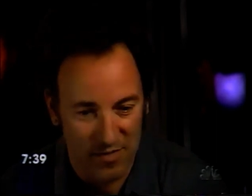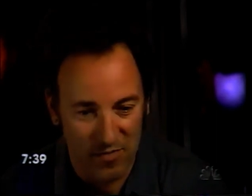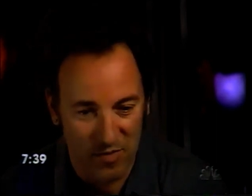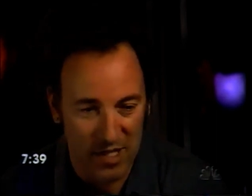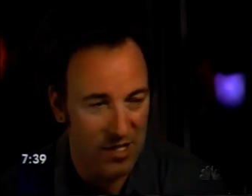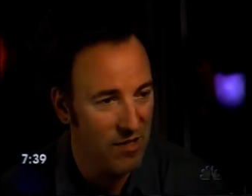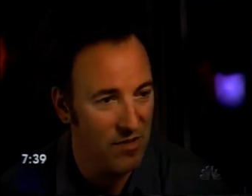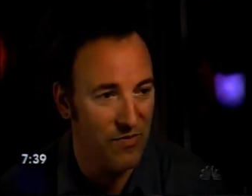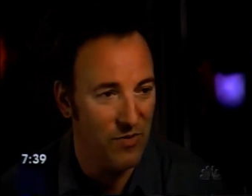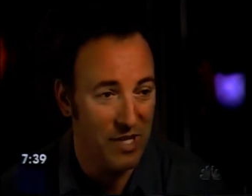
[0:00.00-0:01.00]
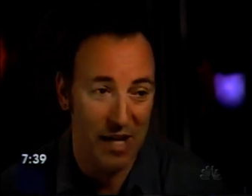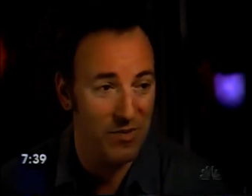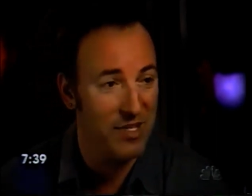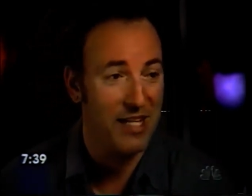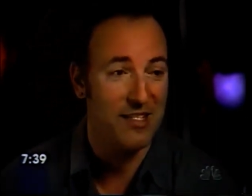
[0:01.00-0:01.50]
What is it good for? That
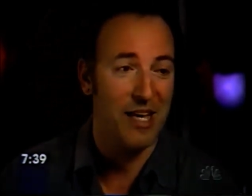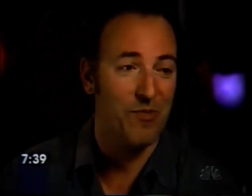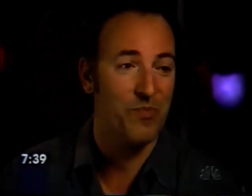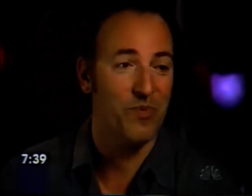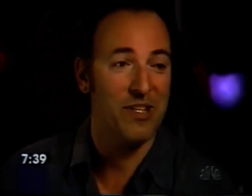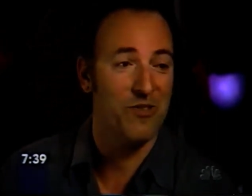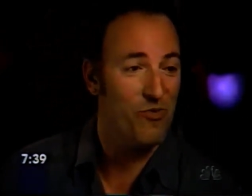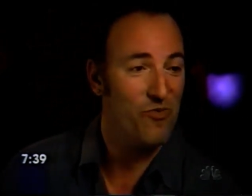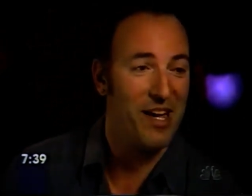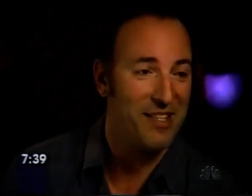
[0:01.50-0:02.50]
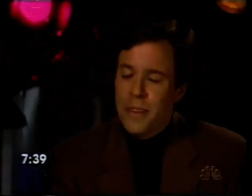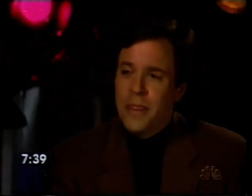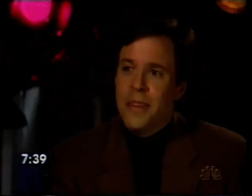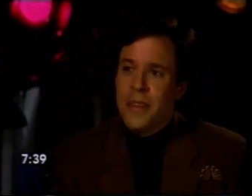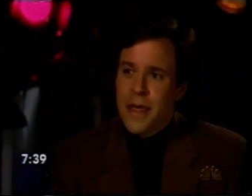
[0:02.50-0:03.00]
was actually that was pretty direct and that
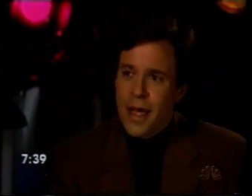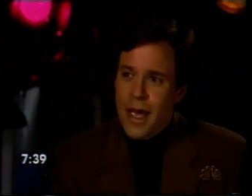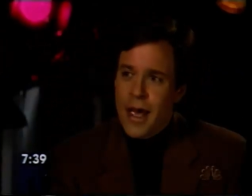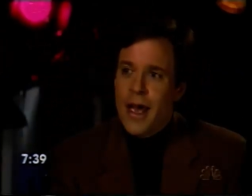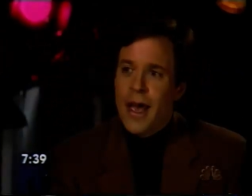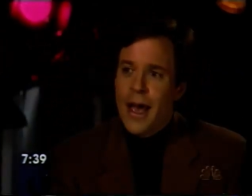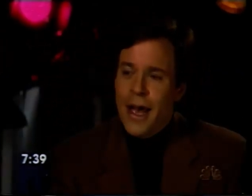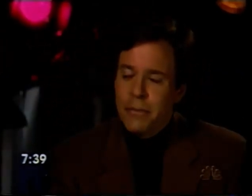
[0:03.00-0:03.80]
was very understood.